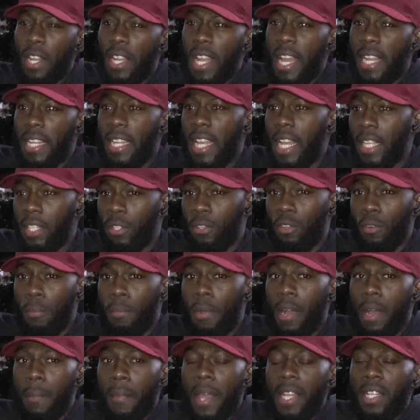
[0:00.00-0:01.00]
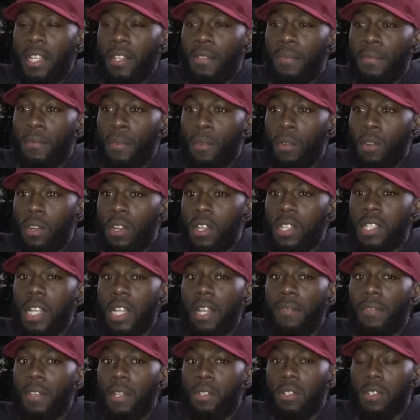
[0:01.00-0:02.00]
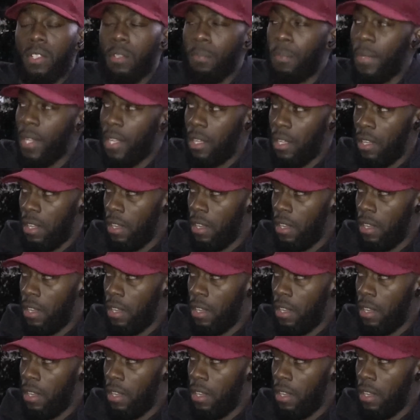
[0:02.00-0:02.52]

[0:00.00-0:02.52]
But like that though, but man just thought, because I never used to spit